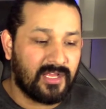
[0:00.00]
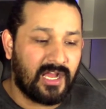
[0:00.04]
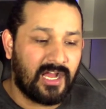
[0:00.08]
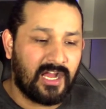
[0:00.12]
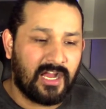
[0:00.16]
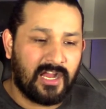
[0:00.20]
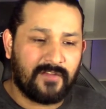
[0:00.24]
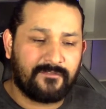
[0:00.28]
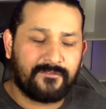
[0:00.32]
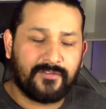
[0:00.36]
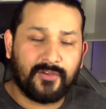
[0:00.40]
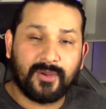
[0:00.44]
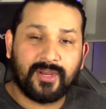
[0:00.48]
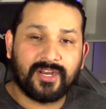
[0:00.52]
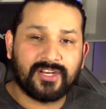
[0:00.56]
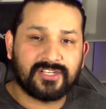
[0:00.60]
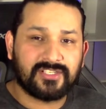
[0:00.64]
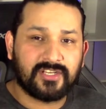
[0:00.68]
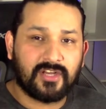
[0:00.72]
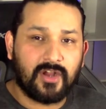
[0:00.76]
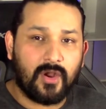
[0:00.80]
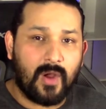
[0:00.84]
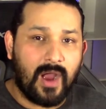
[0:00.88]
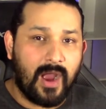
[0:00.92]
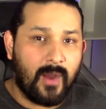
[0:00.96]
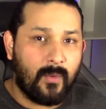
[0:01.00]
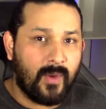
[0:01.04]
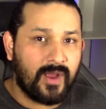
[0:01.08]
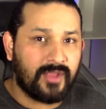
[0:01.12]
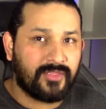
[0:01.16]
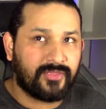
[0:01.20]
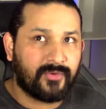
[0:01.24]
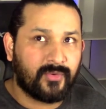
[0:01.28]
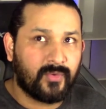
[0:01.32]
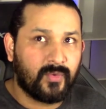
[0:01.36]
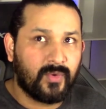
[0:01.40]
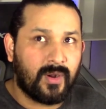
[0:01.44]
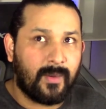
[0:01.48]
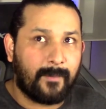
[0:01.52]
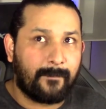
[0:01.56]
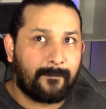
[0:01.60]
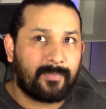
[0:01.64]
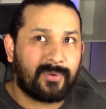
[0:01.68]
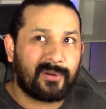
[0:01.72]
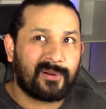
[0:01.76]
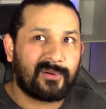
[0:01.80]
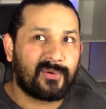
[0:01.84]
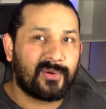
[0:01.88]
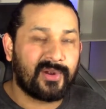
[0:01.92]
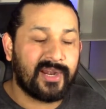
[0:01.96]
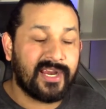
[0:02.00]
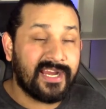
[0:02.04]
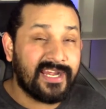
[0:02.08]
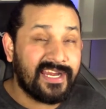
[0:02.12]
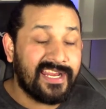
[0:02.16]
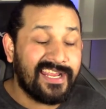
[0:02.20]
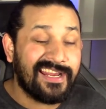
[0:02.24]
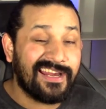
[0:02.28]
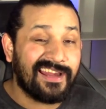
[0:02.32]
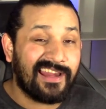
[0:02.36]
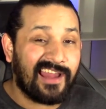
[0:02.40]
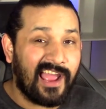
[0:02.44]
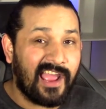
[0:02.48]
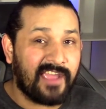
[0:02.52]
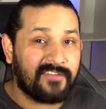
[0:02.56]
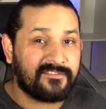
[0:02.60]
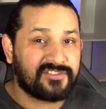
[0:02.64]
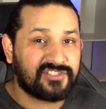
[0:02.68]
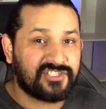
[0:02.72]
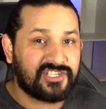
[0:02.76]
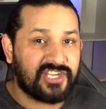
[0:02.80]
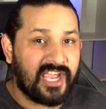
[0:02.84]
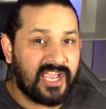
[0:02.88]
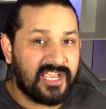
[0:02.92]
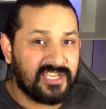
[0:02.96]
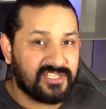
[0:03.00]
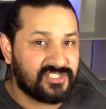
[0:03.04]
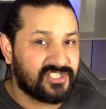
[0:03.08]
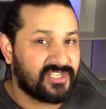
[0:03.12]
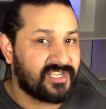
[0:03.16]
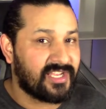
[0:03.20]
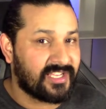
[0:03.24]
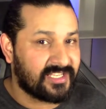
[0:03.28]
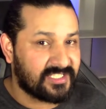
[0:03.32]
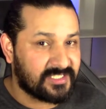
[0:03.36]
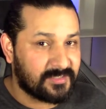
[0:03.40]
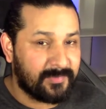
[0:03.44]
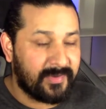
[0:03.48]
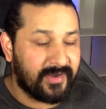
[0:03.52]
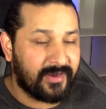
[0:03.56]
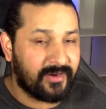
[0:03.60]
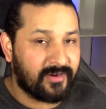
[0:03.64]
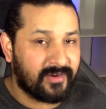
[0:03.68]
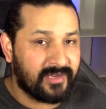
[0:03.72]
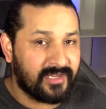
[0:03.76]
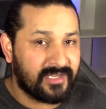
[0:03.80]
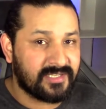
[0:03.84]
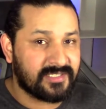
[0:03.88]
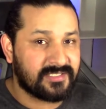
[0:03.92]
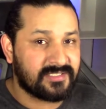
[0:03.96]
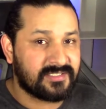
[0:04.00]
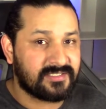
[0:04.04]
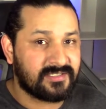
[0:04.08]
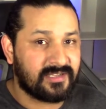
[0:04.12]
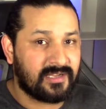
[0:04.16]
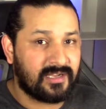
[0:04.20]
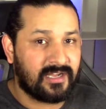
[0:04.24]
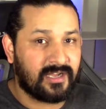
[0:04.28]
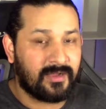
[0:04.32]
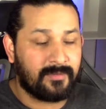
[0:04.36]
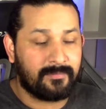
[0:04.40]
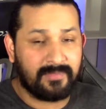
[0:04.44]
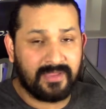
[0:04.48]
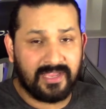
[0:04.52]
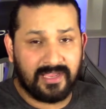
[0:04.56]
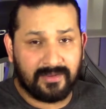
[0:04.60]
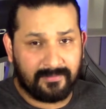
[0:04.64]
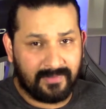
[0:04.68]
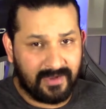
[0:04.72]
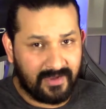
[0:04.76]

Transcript: A few years ago, I went through a pretty life-changing experience, uh, me and